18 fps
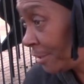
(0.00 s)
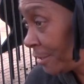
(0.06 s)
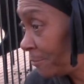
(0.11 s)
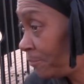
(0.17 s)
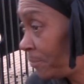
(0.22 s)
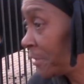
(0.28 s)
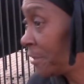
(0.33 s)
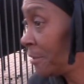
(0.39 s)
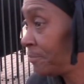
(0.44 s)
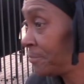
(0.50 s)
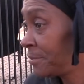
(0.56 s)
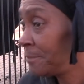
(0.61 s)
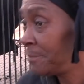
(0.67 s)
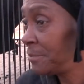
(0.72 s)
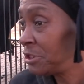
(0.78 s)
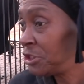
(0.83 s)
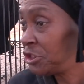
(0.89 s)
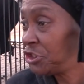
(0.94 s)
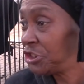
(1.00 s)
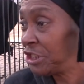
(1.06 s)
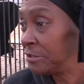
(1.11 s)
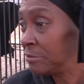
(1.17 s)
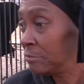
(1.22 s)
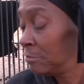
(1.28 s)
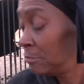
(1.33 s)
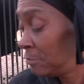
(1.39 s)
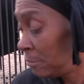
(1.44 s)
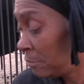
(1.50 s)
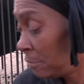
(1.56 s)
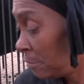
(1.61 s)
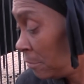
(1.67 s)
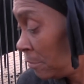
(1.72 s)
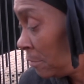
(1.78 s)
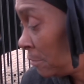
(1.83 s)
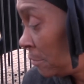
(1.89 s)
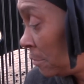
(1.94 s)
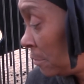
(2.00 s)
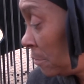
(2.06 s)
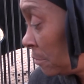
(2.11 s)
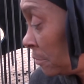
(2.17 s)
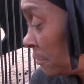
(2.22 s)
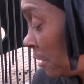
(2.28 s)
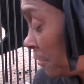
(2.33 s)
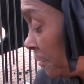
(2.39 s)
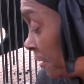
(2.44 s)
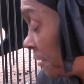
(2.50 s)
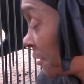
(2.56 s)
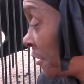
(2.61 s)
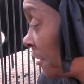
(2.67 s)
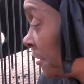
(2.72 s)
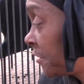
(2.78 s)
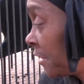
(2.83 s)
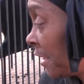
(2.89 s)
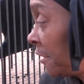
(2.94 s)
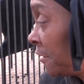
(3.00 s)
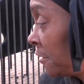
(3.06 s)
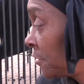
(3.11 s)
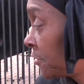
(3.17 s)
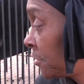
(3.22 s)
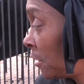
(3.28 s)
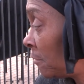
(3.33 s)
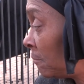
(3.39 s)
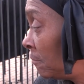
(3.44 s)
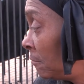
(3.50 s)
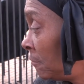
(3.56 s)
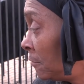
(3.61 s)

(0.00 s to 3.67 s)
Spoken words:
trying to pick up some of this shit. Y'all need to clean tighten this up.